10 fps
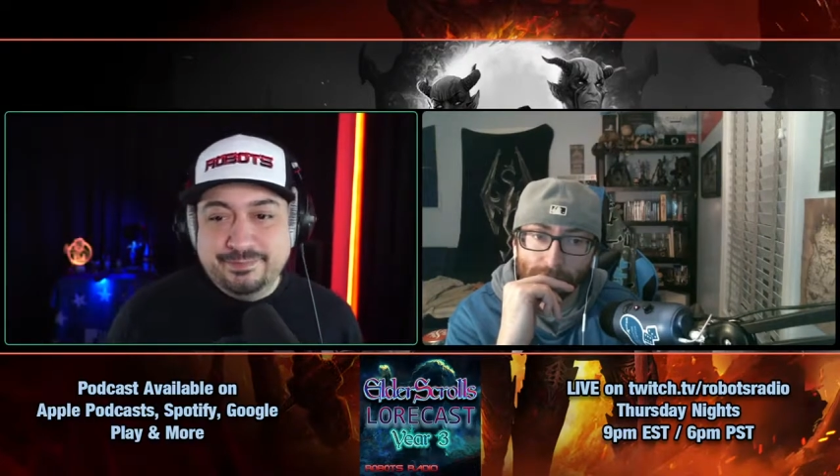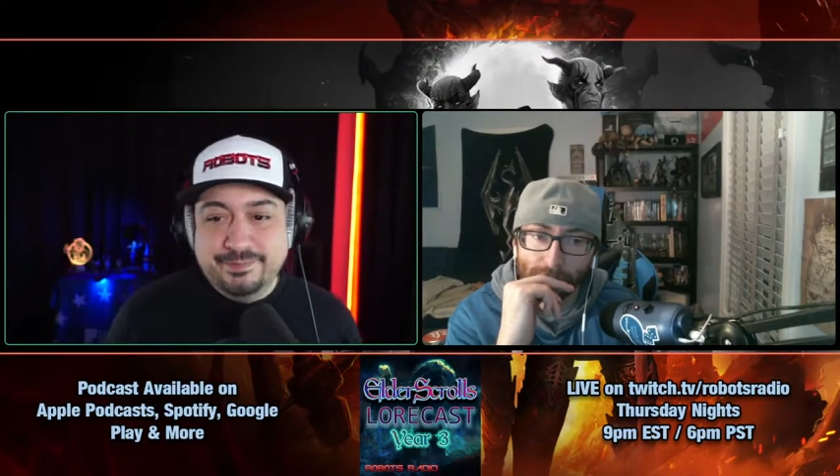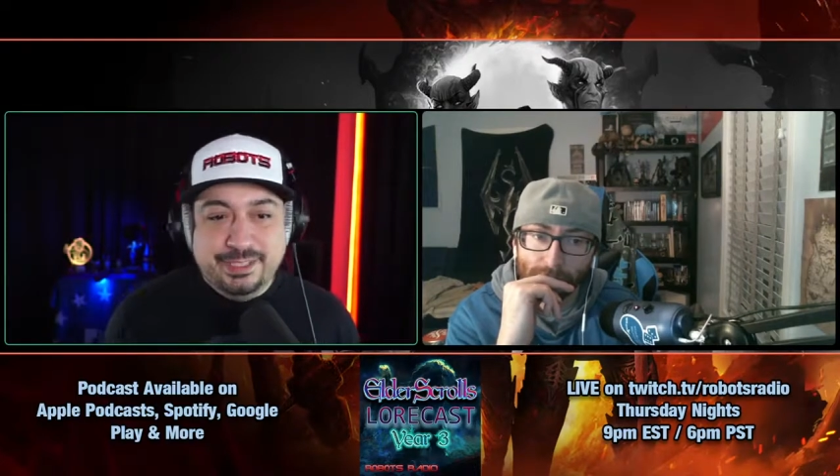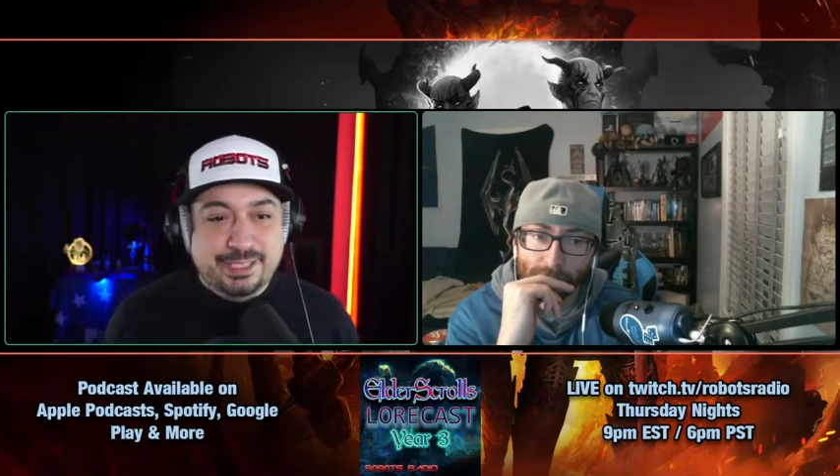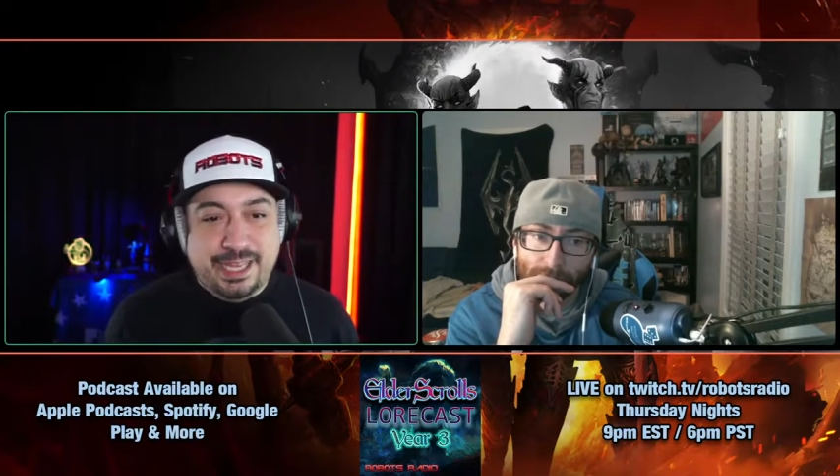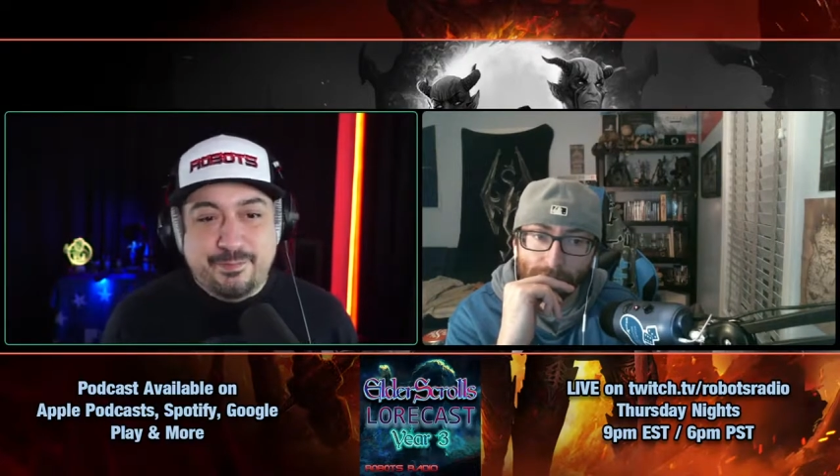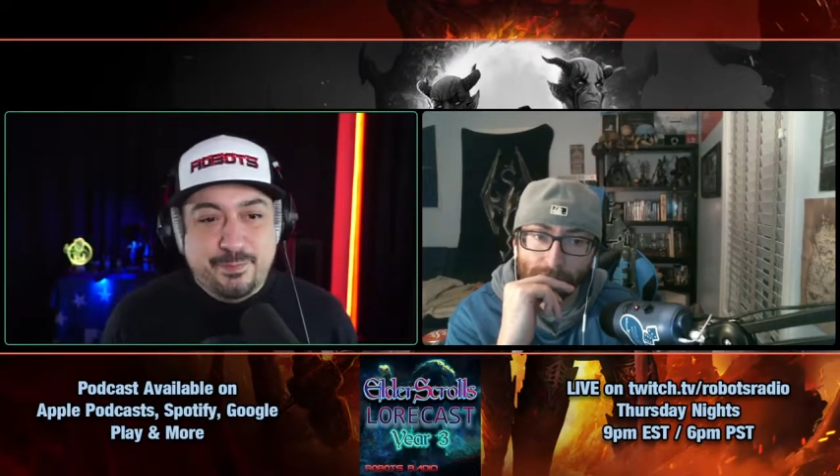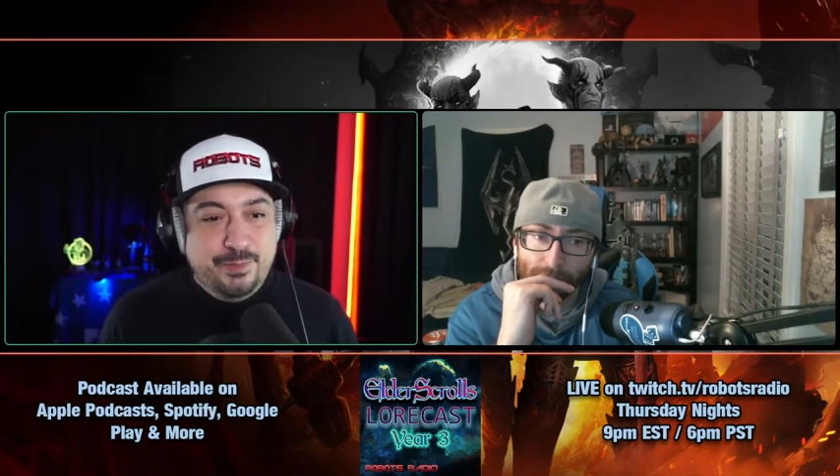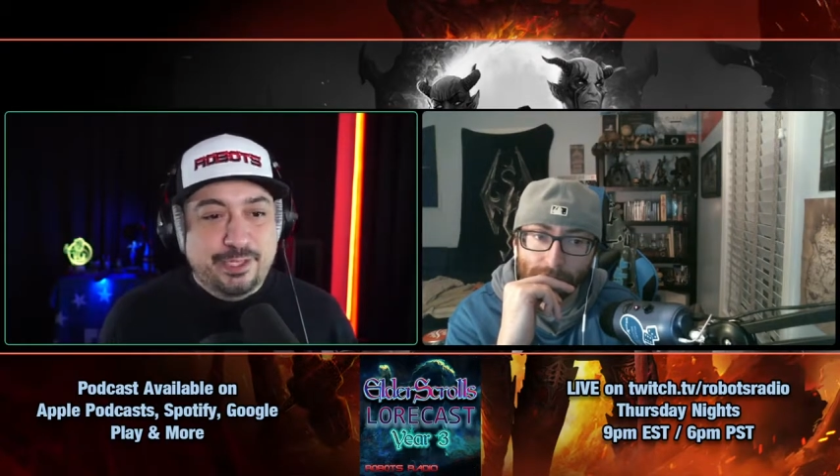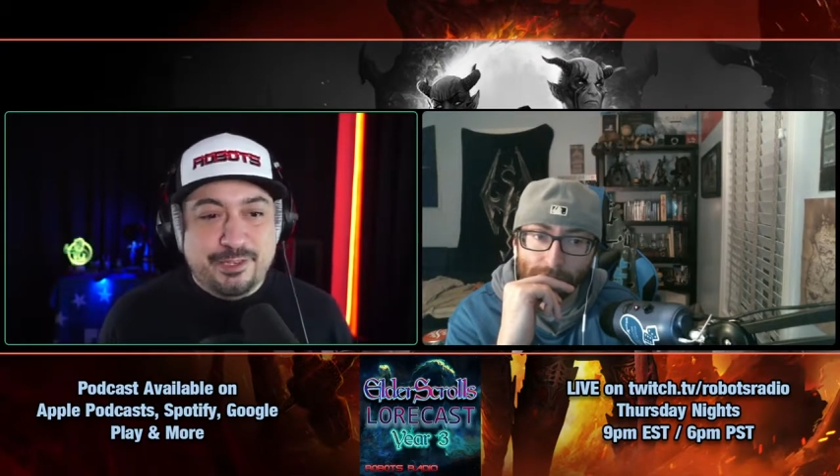Just have a
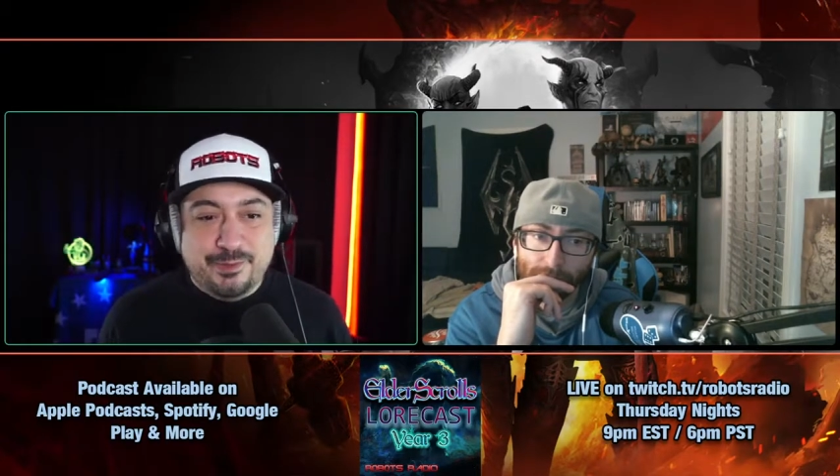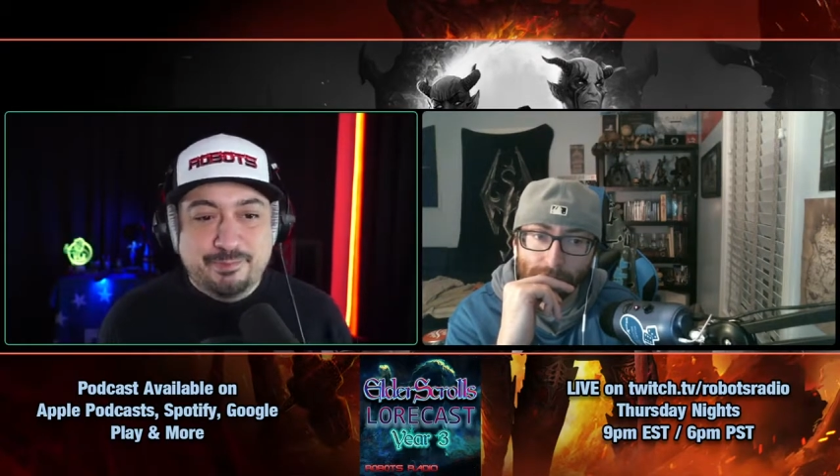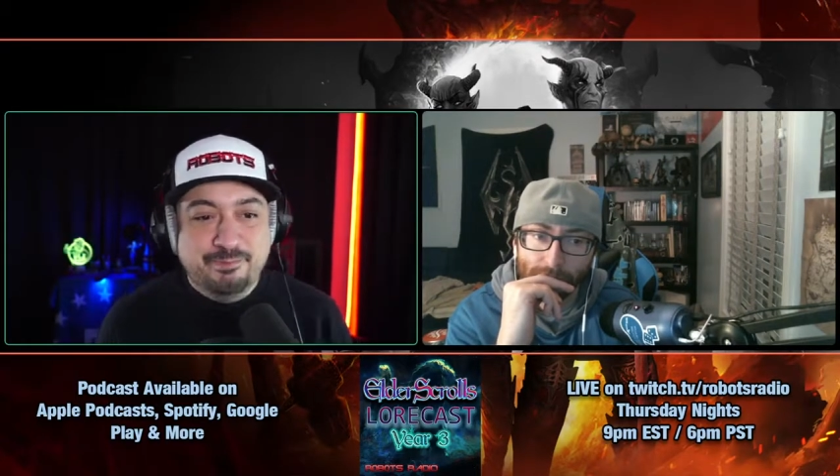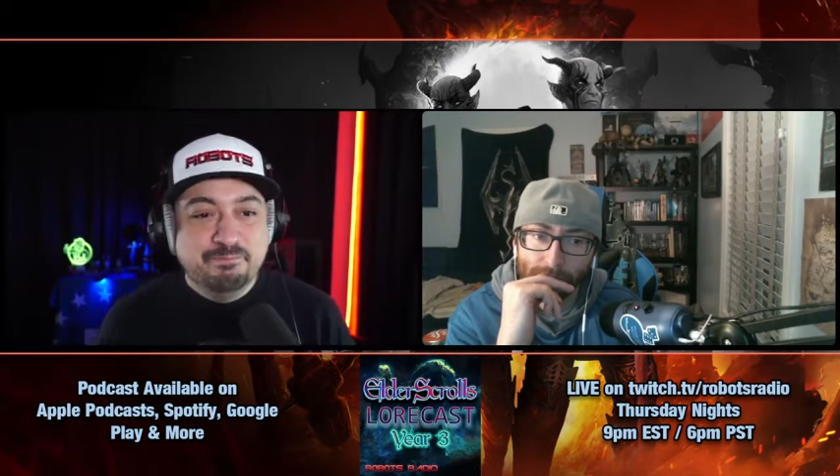big old